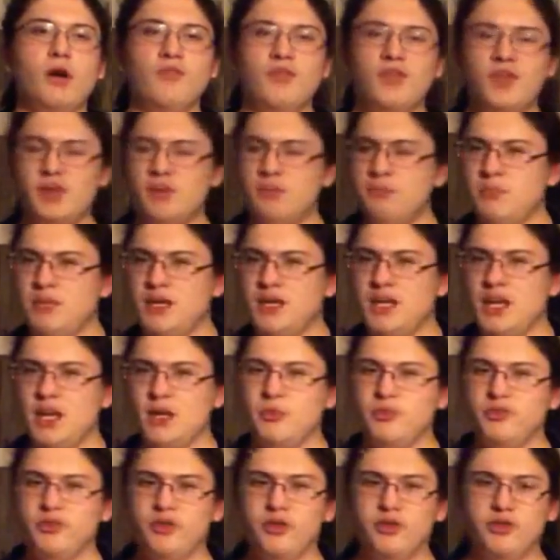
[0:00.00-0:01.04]
him being
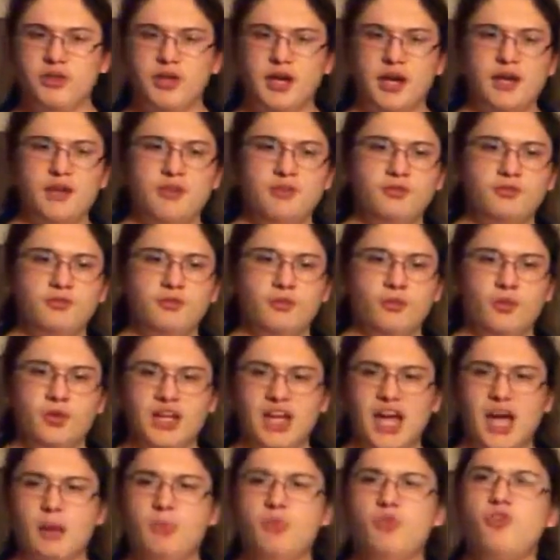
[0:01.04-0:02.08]
able to kind of
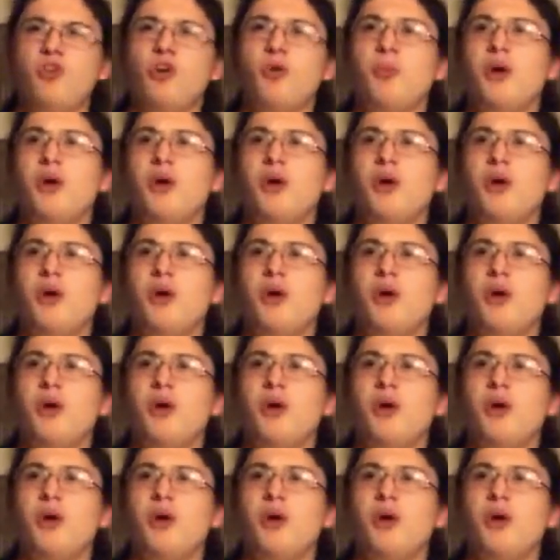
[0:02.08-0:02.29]
rehab so